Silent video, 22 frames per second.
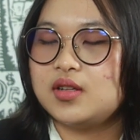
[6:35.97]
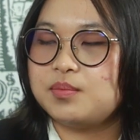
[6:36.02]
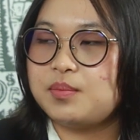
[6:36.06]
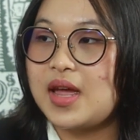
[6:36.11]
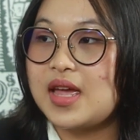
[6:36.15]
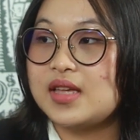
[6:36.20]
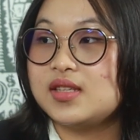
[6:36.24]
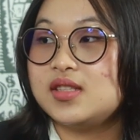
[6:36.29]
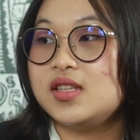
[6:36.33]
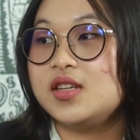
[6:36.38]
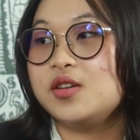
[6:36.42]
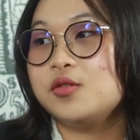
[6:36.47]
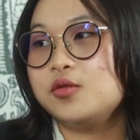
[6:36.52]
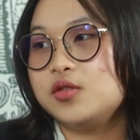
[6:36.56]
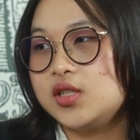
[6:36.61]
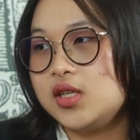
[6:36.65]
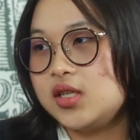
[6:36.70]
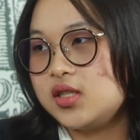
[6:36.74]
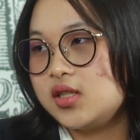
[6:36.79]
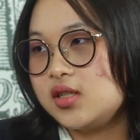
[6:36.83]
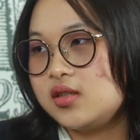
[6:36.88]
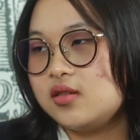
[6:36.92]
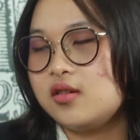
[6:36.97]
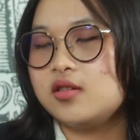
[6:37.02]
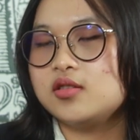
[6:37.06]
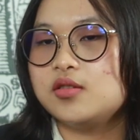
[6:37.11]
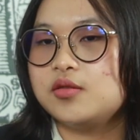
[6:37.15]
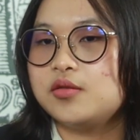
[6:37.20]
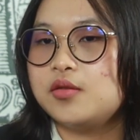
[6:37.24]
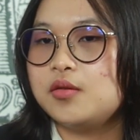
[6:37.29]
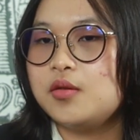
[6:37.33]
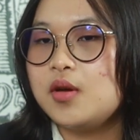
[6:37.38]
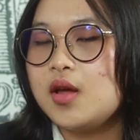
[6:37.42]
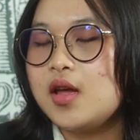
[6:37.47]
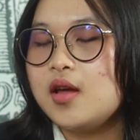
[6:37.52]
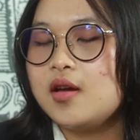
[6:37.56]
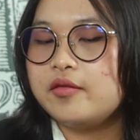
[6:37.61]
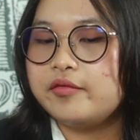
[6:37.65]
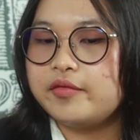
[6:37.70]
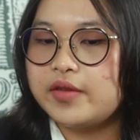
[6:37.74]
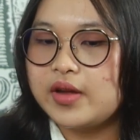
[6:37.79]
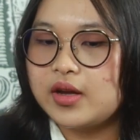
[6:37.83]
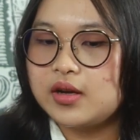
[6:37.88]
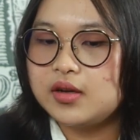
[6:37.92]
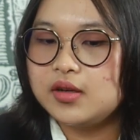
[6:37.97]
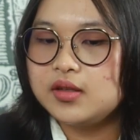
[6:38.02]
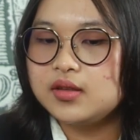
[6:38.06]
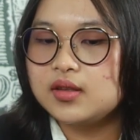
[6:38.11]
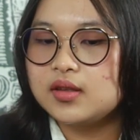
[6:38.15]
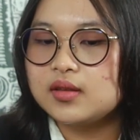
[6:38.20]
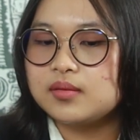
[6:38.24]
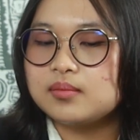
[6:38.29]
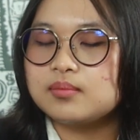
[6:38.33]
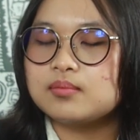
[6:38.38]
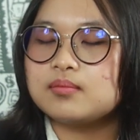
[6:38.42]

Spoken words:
the past negotiation also failed.